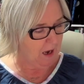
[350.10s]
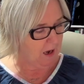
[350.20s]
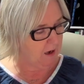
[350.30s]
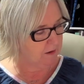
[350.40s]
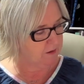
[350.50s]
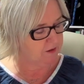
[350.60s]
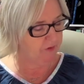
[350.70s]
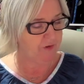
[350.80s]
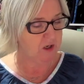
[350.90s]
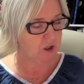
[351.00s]
And
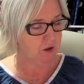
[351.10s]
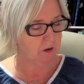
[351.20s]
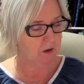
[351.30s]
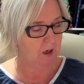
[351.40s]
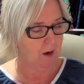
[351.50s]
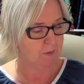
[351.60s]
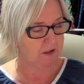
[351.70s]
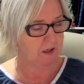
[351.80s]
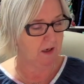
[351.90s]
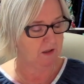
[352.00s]
the finished
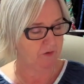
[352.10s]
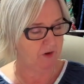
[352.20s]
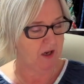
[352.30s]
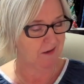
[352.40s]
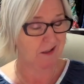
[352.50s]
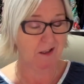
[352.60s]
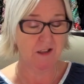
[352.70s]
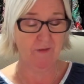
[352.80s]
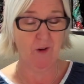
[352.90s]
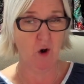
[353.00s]
garment size for the XL
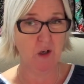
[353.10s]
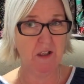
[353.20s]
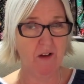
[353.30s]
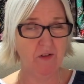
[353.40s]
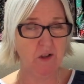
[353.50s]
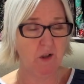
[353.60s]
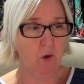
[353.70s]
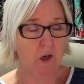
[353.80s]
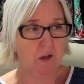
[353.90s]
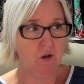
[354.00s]
is a 47,
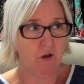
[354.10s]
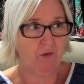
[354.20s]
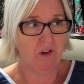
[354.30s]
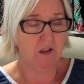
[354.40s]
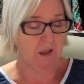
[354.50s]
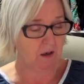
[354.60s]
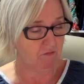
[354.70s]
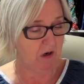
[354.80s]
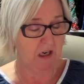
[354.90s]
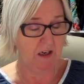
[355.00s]
so it just feels like a
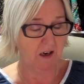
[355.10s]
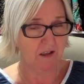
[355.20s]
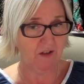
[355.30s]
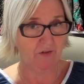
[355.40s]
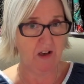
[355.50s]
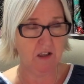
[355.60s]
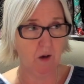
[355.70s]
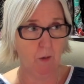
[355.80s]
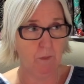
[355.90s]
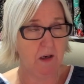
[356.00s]
really nice fit
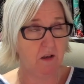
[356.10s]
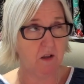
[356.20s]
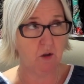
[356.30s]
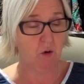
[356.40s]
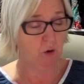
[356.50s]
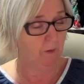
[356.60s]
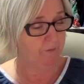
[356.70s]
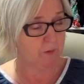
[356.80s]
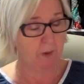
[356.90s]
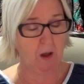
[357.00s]
on me. It's so
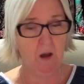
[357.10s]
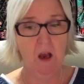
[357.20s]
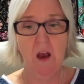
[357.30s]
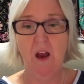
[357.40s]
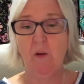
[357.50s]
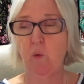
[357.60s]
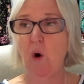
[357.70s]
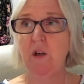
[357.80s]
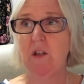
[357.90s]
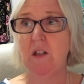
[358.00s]
comfortable. I've
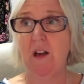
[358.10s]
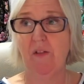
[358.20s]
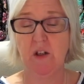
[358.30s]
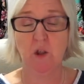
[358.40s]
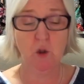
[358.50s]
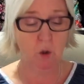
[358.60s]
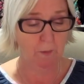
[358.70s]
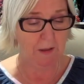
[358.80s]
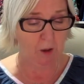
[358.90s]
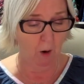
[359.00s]
worn it today. I've had so
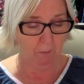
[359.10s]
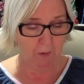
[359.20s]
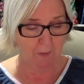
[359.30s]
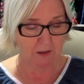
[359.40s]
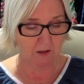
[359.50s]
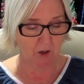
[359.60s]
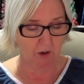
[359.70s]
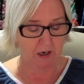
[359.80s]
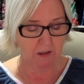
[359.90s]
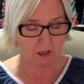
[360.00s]
many compliments
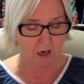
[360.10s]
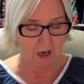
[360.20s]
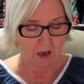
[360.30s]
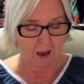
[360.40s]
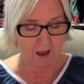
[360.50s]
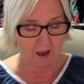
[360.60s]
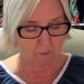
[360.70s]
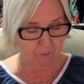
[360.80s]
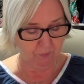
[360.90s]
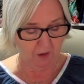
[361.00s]
on it.
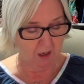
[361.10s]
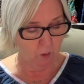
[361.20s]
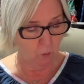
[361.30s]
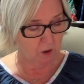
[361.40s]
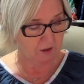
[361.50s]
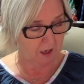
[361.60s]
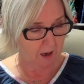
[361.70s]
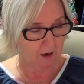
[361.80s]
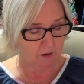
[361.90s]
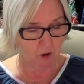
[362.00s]
And it was
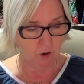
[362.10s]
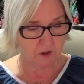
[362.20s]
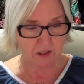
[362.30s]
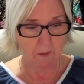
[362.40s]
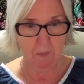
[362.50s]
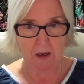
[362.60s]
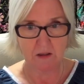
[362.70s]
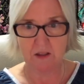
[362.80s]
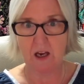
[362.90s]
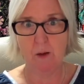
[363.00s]
a, you know, step by
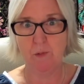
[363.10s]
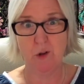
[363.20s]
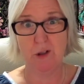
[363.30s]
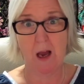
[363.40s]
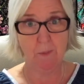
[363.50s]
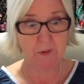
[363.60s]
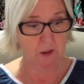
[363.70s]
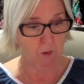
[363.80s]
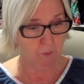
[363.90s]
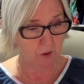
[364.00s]
step, just an
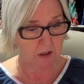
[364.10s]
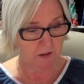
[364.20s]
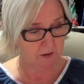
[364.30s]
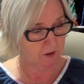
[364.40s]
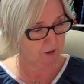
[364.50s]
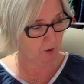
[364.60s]
absolute breeze to